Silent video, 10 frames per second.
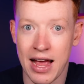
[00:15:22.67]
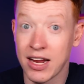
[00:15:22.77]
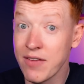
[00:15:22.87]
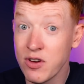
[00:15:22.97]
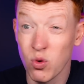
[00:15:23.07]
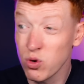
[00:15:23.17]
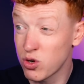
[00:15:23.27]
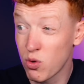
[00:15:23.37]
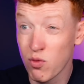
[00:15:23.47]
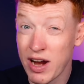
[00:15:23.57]
And given he's
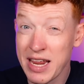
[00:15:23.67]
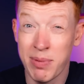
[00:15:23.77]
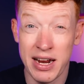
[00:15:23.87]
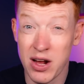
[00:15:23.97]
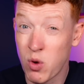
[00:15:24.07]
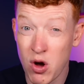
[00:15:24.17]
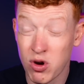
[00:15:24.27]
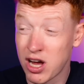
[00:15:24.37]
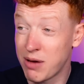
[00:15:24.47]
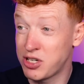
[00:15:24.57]
also already played at a World
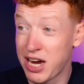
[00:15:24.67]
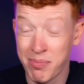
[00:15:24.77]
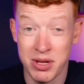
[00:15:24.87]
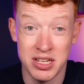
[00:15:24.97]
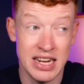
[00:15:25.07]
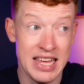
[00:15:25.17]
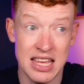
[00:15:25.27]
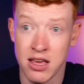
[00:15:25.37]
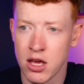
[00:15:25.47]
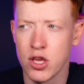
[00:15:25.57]
Cup, Champions
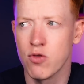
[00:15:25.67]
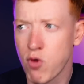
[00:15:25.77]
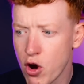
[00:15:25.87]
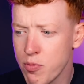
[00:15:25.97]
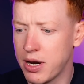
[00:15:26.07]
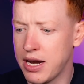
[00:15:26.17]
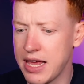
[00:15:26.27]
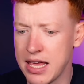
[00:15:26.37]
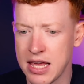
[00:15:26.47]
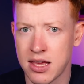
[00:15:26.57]
League, Europa
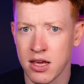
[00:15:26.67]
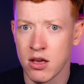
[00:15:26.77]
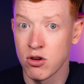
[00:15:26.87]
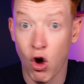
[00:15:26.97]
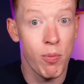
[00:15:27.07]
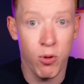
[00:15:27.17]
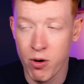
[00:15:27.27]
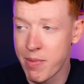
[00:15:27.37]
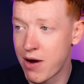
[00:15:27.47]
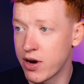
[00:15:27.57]
League, Copa
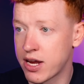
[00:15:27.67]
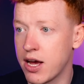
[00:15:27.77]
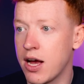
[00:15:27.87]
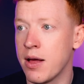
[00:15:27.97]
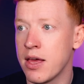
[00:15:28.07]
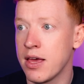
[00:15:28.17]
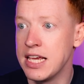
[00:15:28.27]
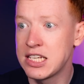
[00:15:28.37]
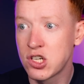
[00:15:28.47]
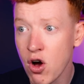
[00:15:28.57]
America,
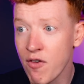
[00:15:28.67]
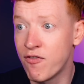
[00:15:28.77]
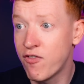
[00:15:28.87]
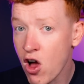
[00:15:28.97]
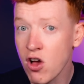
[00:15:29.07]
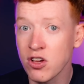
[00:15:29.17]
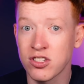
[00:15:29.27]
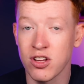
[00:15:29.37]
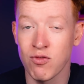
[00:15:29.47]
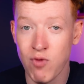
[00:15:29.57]
he's got a
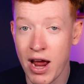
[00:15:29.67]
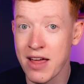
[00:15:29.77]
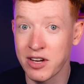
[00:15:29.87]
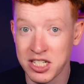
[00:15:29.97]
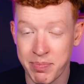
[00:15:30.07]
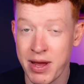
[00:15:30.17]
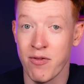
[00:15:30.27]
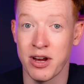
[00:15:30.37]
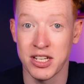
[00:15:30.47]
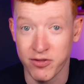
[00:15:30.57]
vast array of
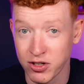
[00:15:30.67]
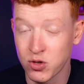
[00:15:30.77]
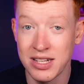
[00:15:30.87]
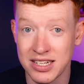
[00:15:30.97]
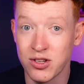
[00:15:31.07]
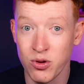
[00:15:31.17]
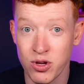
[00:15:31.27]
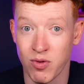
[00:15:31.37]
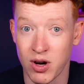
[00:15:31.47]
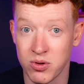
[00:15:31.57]
experience for a
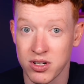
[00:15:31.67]
22-year-old.